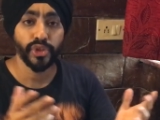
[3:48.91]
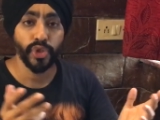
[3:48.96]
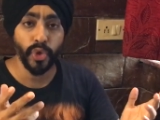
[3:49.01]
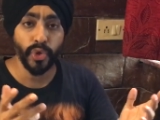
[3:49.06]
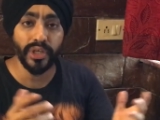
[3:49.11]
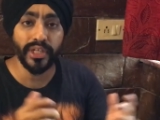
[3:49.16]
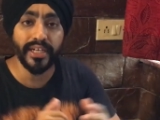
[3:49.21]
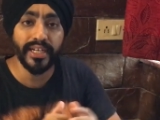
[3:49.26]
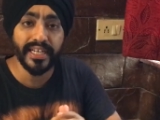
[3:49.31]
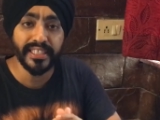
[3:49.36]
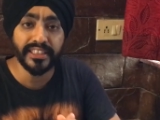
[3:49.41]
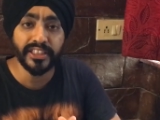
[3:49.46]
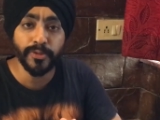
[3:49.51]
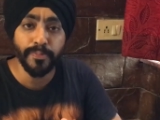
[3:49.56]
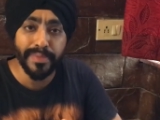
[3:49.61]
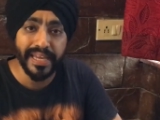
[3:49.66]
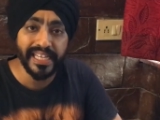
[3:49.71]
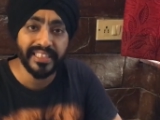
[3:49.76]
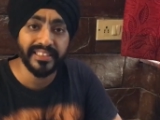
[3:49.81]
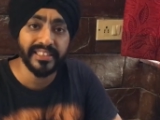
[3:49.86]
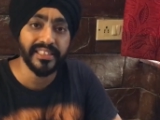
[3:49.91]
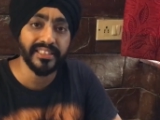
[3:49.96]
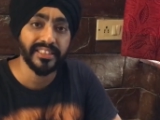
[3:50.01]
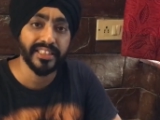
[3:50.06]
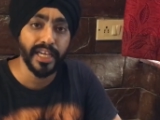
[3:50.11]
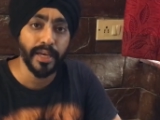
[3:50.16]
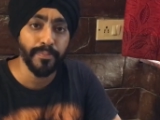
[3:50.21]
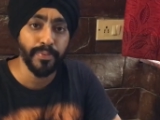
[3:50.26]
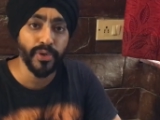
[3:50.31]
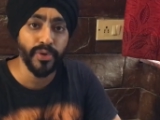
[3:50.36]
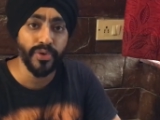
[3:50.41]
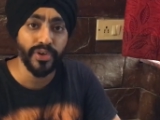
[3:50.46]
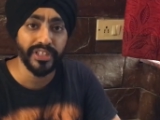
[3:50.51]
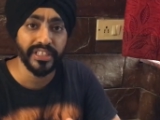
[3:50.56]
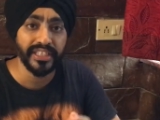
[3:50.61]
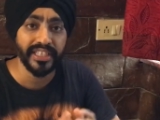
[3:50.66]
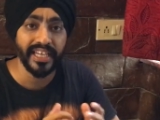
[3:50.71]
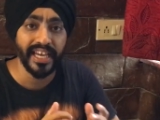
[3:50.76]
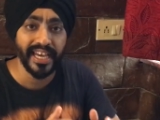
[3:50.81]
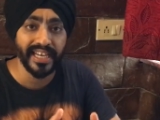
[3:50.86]
Google Lens makes its debut
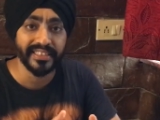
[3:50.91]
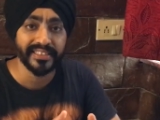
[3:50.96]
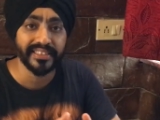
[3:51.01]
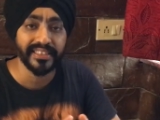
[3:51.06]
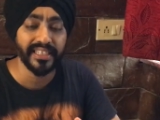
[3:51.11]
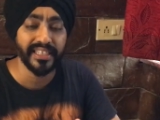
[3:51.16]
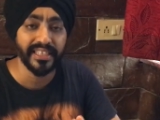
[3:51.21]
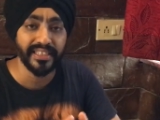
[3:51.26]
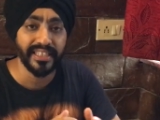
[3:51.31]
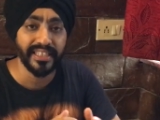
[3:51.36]
in the XL